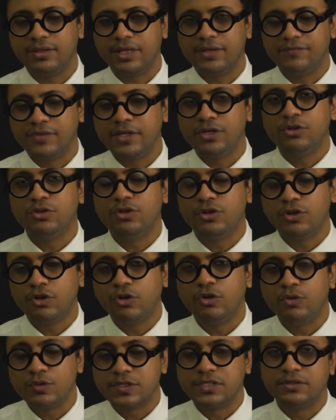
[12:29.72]
if we look
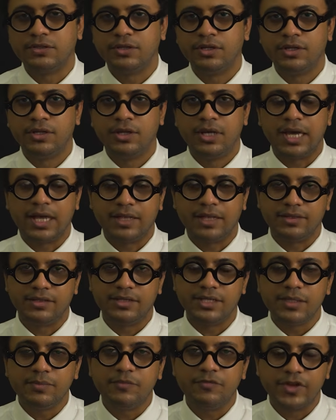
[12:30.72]
closer at the
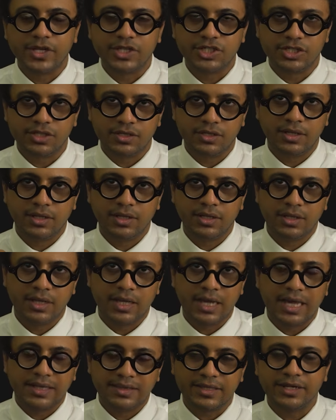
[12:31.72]
deep fascia,
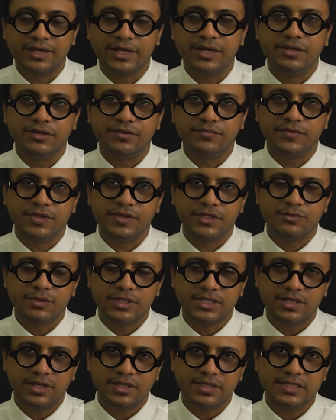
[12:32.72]
at that interface, we
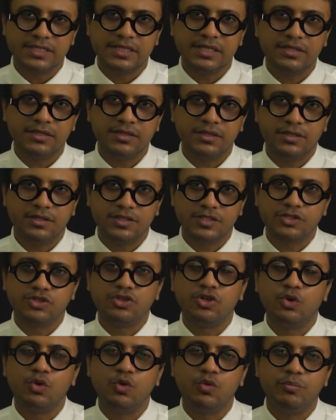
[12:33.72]
start seeing a
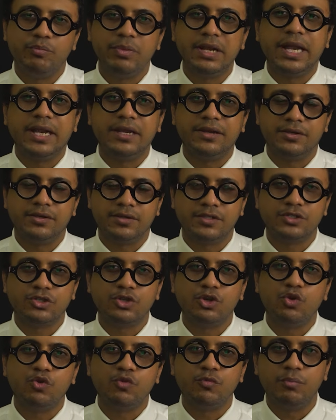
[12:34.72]
slow blend,
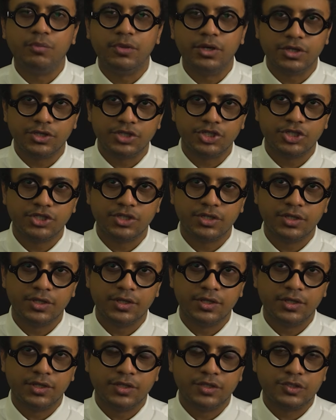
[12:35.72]
slow merge.
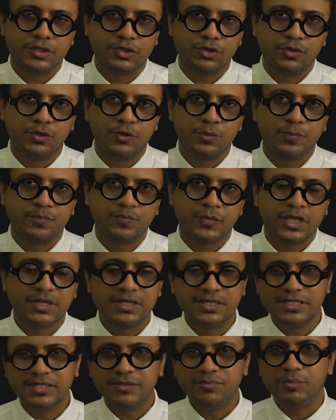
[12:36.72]
So
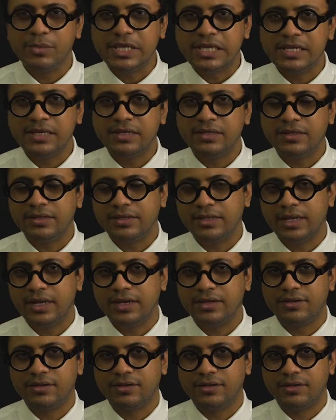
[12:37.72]
does it mean
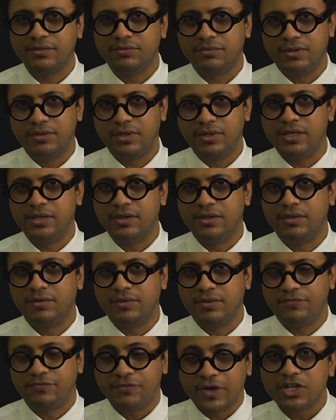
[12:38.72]
that
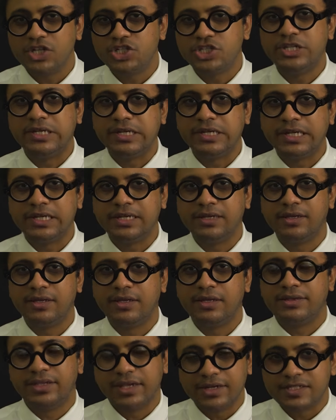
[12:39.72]
functionally
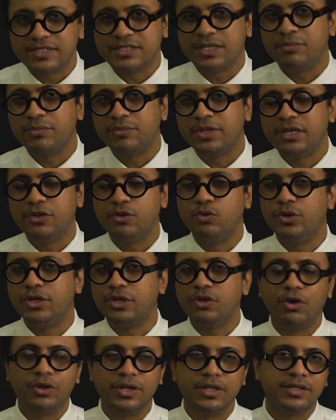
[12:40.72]
there is something
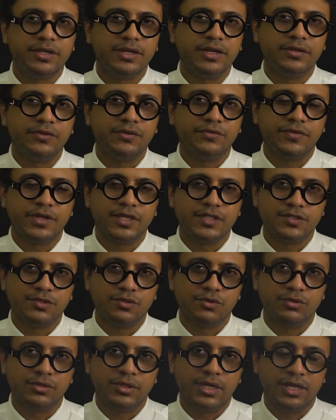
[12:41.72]
going on at that interface
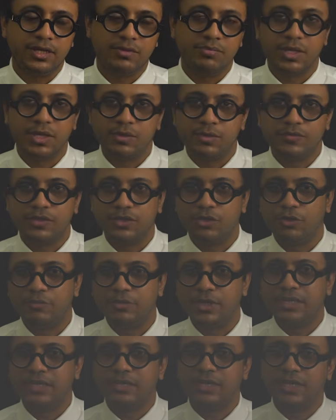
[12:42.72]
zone and maybe we're not paying